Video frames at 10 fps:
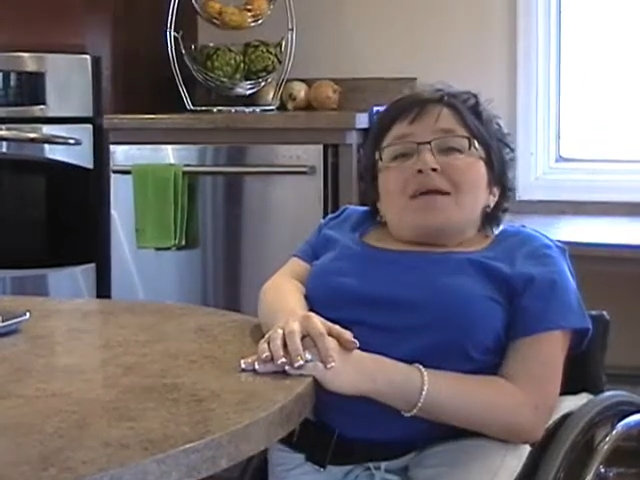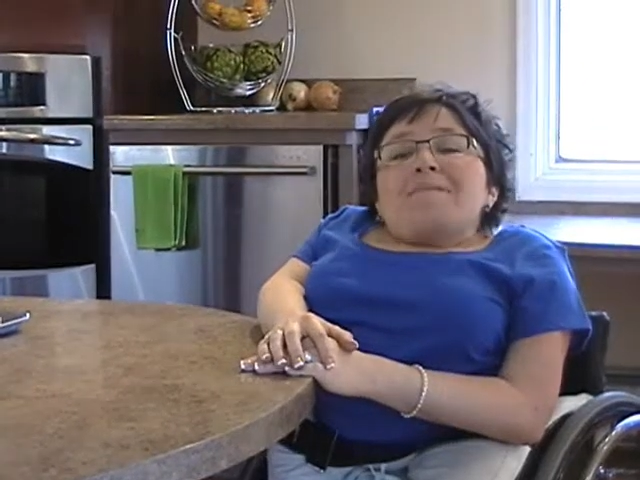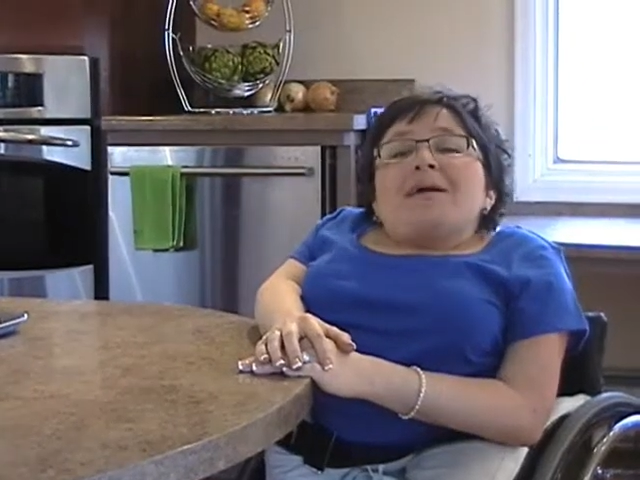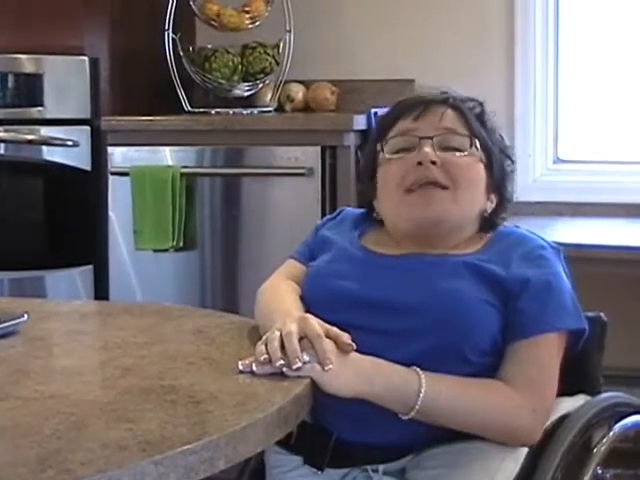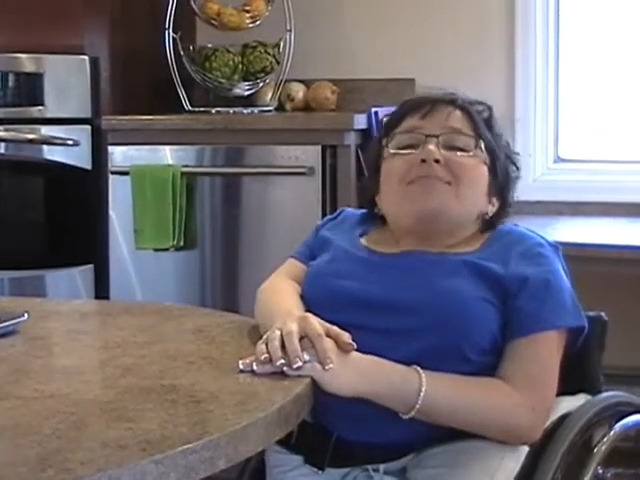
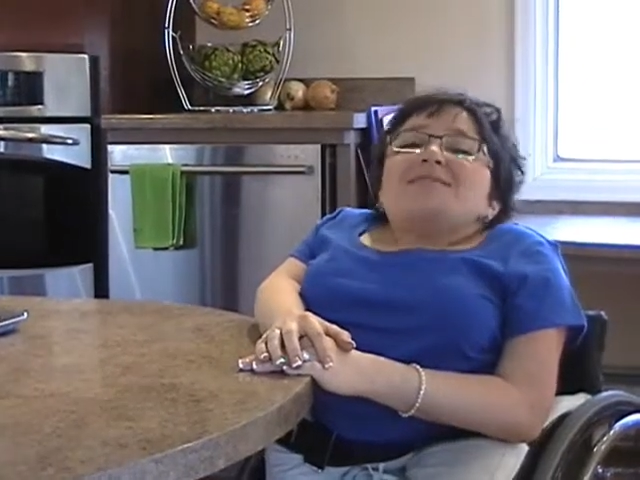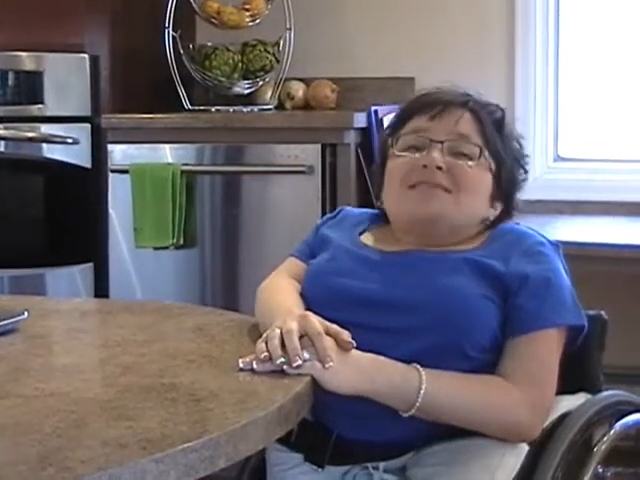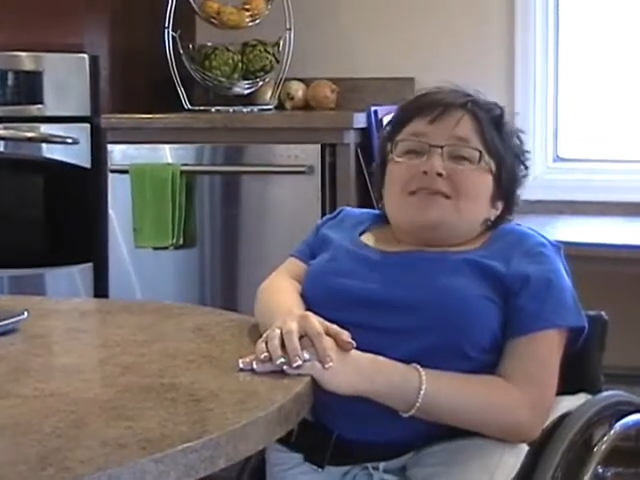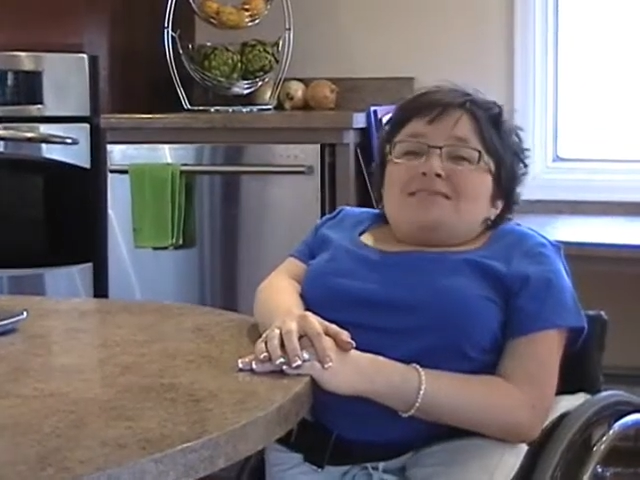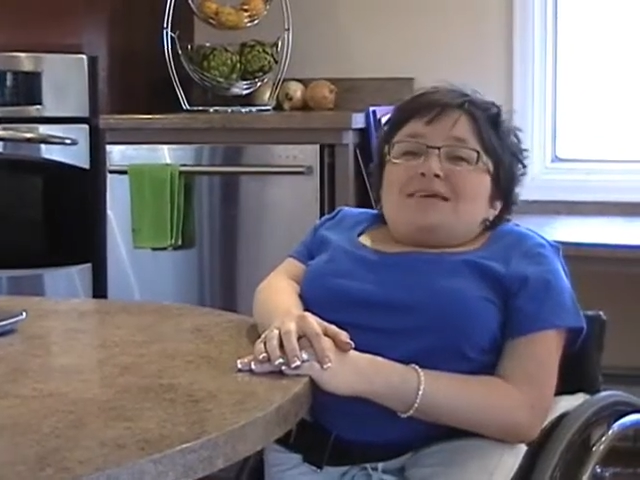My name
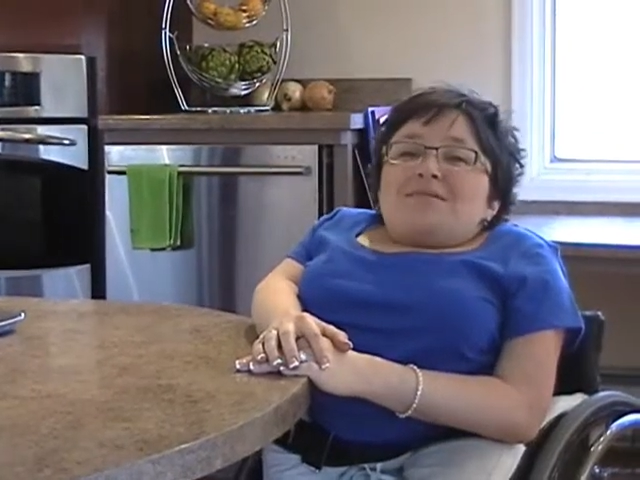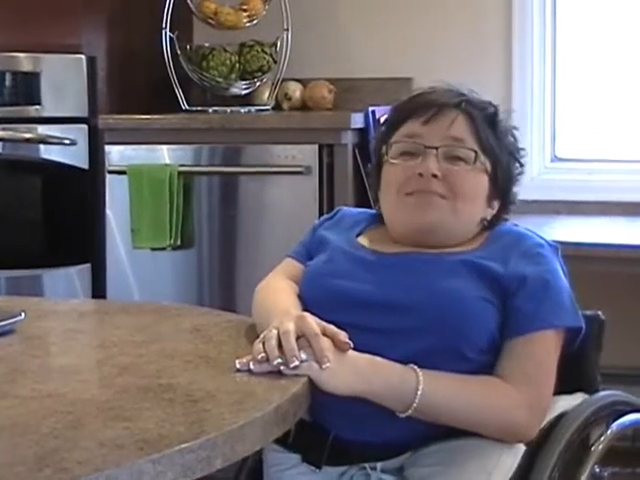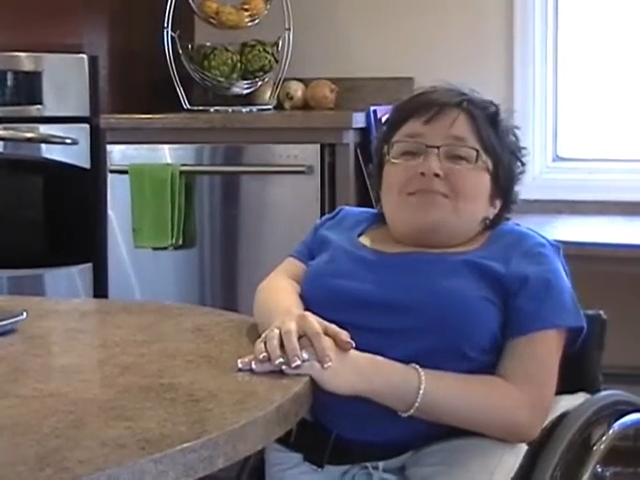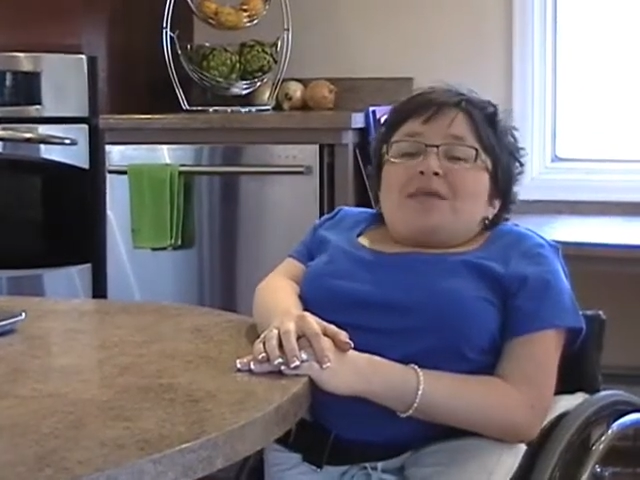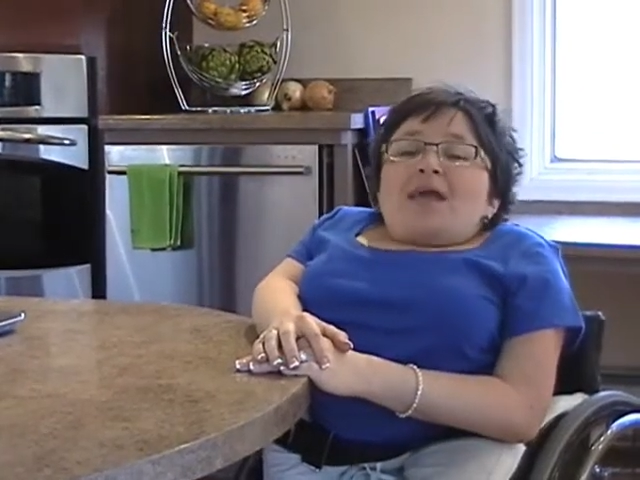is Lisa,
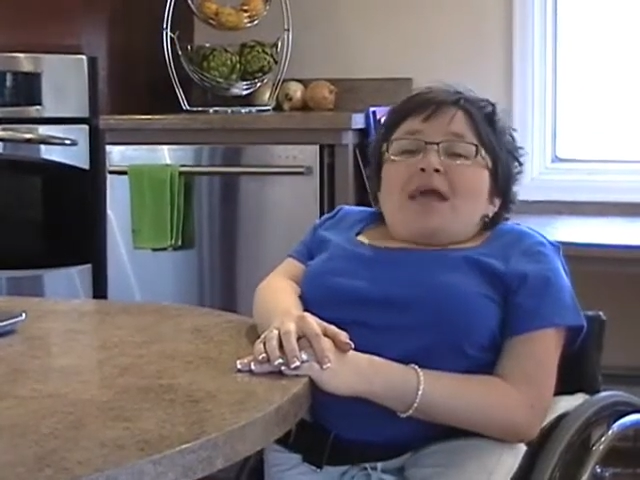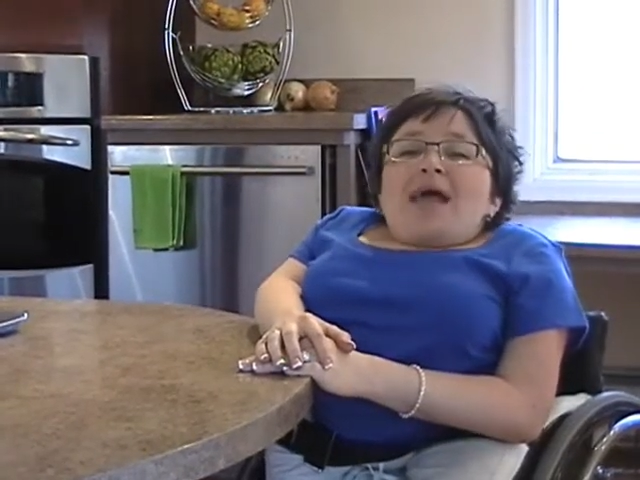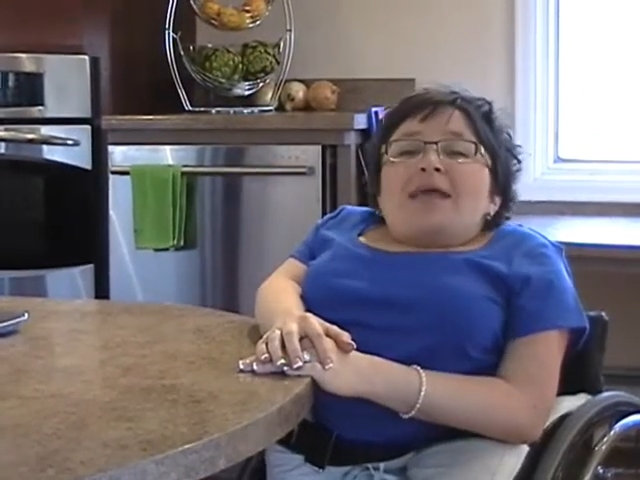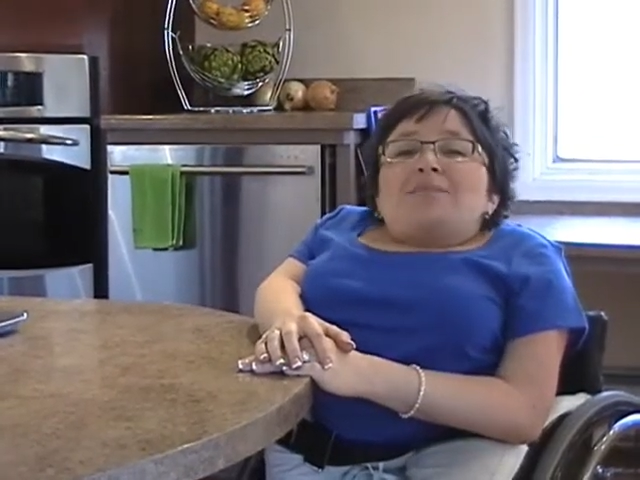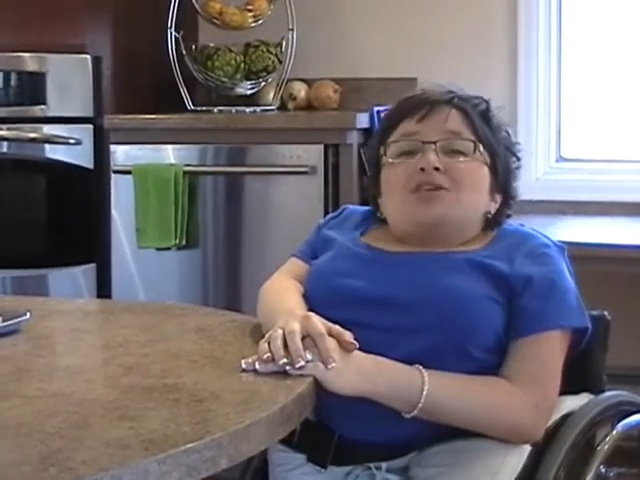
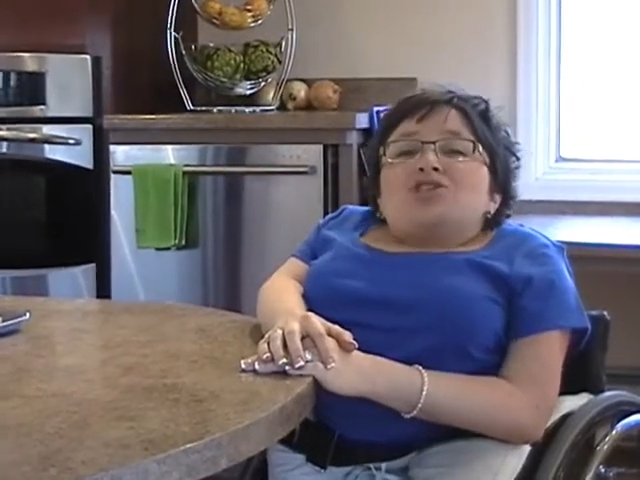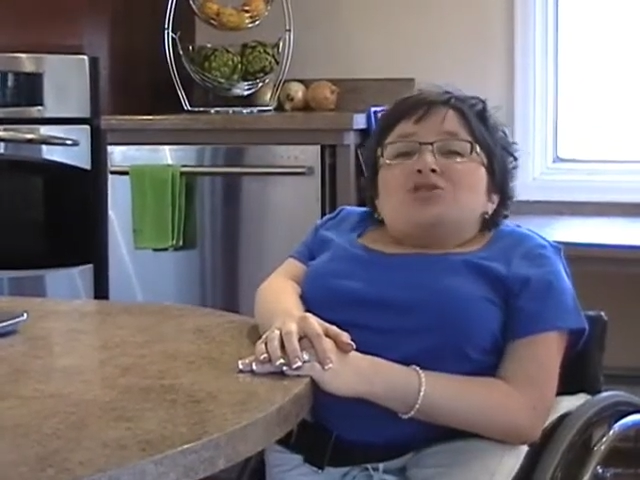and I'm going to